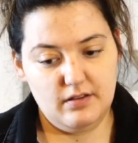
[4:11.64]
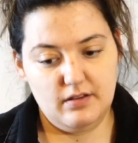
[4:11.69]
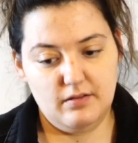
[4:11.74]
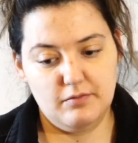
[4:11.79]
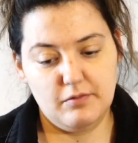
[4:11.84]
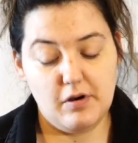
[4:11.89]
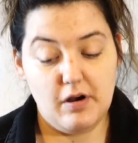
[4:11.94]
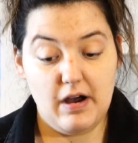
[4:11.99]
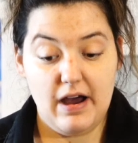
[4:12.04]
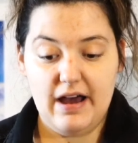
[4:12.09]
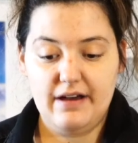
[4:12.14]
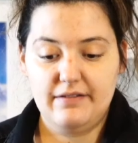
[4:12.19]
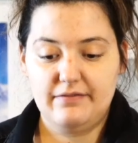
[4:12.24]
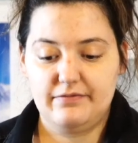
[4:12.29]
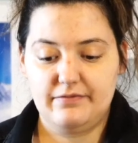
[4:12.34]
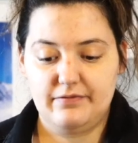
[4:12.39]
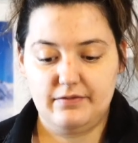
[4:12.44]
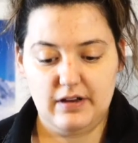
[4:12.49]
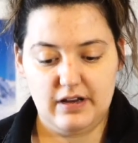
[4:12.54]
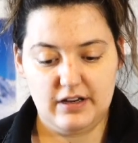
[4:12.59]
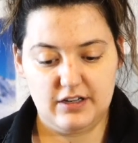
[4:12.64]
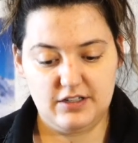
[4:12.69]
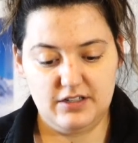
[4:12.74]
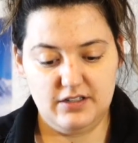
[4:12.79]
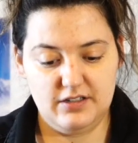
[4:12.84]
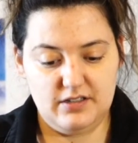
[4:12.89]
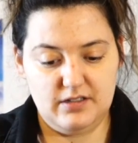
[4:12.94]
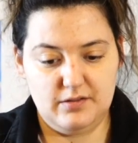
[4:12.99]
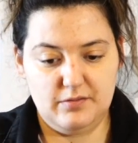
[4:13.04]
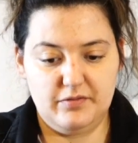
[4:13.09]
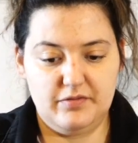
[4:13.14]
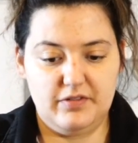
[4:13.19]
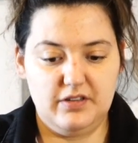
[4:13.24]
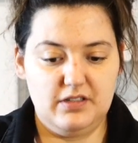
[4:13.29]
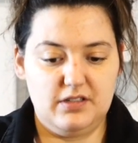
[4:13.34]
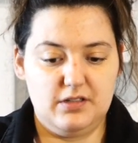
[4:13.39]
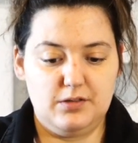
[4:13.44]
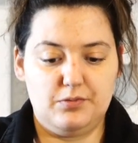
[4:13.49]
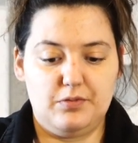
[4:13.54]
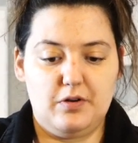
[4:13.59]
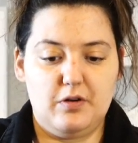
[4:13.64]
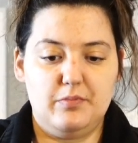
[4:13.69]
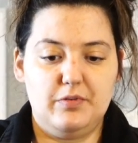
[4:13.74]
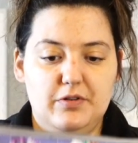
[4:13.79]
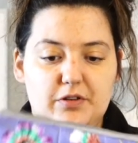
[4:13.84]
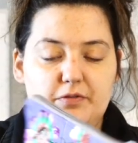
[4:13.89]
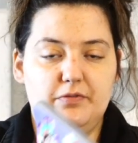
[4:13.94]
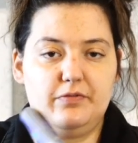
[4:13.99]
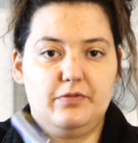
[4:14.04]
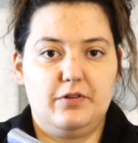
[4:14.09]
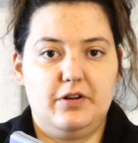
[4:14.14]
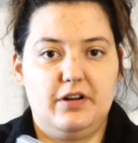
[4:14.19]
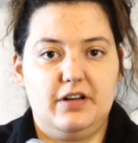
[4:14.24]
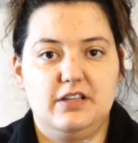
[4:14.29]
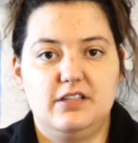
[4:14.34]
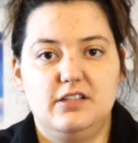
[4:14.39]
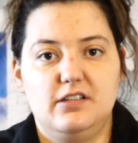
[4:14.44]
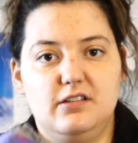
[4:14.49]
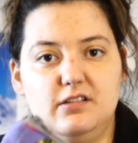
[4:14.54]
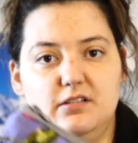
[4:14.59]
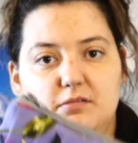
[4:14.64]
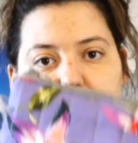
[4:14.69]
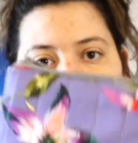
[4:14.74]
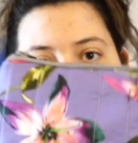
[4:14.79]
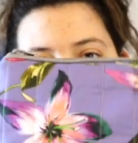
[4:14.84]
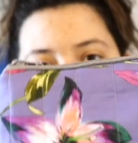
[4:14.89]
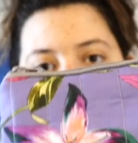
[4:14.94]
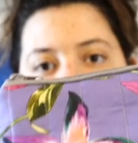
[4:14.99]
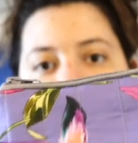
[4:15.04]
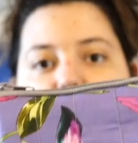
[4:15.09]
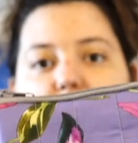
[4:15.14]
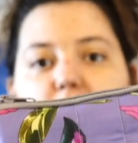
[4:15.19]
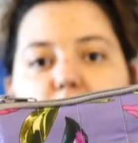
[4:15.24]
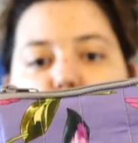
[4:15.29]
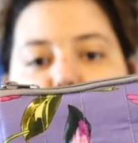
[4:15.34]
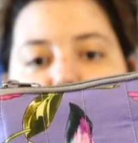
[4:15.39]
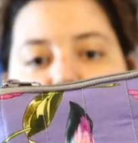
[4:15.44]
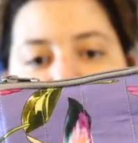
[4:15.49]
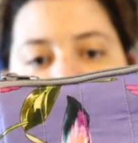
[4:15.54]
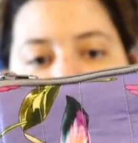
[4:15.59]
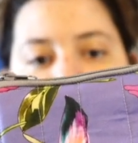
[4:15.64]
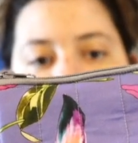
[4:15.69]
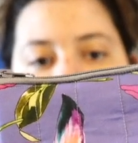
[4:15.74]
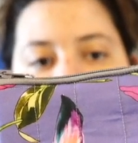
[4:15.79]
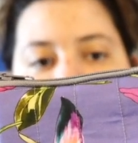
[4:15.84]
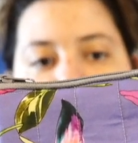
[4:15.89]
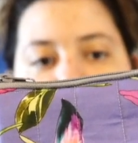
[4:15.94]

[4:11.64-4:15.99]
well, I have actually some of these as well, but you've already seen them. I have this one,